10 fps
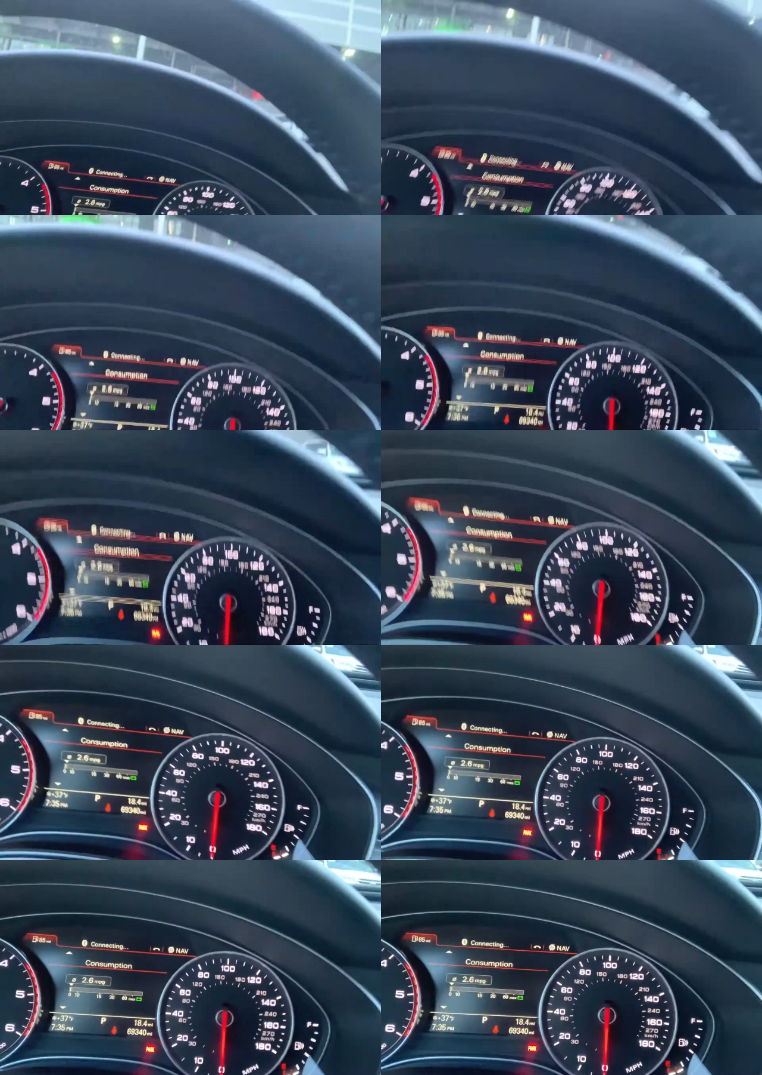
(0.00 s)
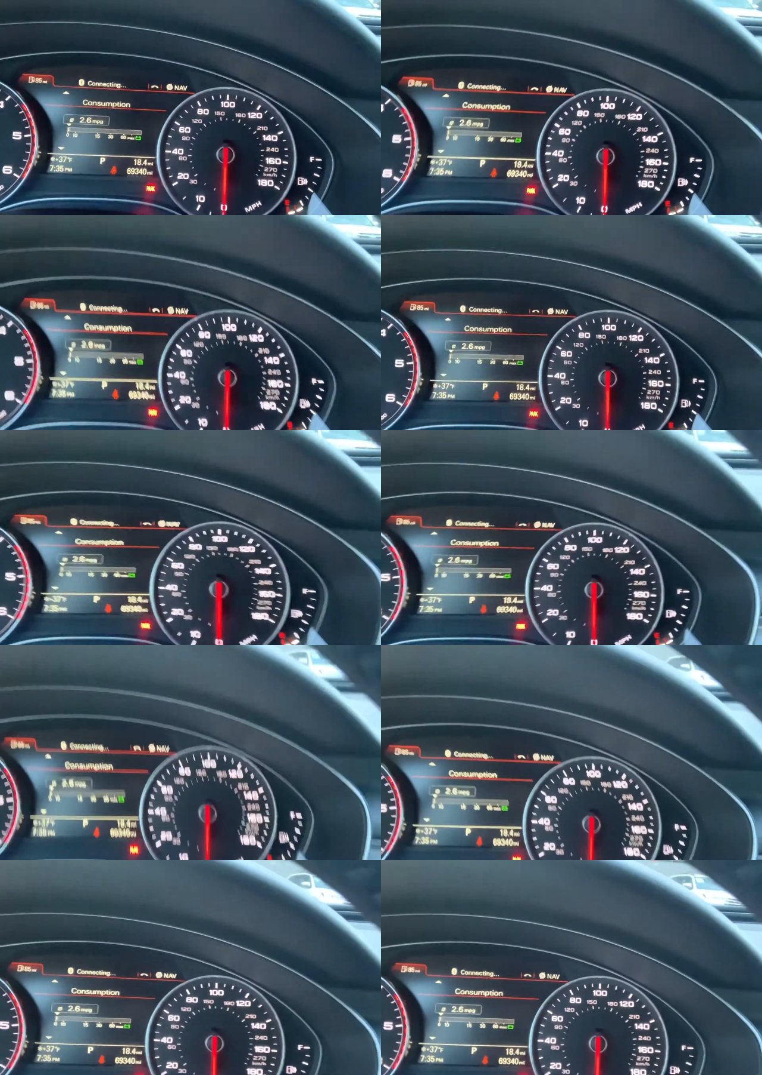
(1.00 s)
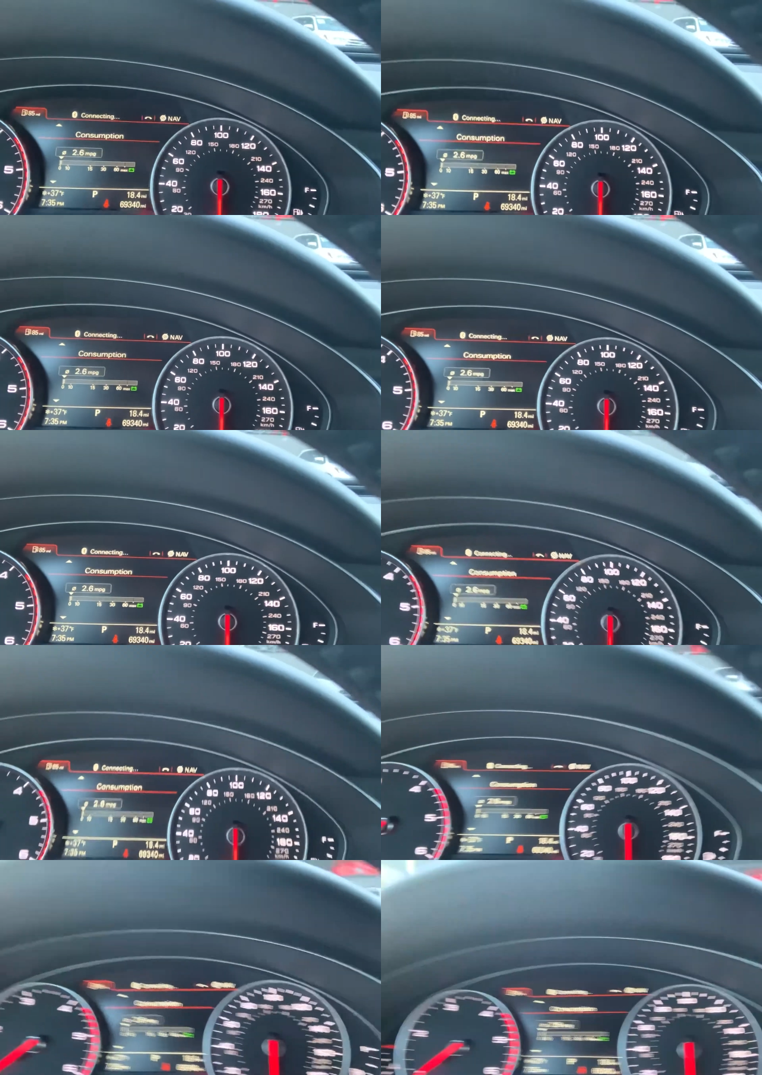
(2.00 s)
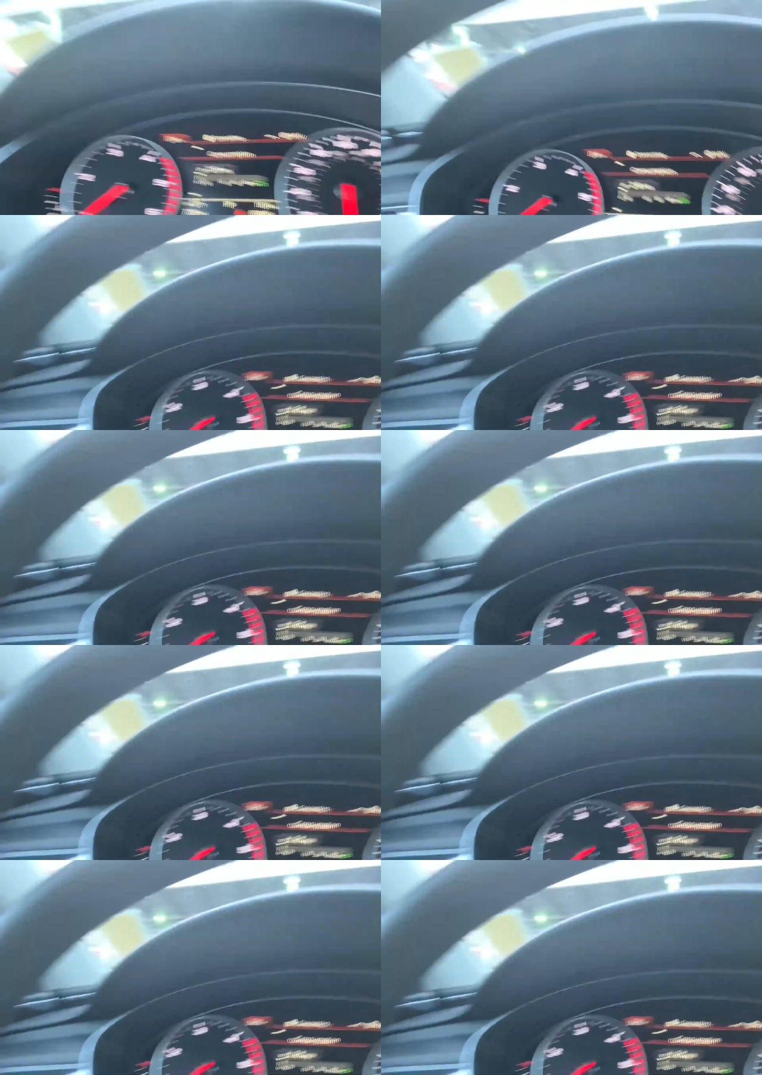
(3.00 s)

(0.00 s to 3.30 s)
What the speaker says: (no speaker visible)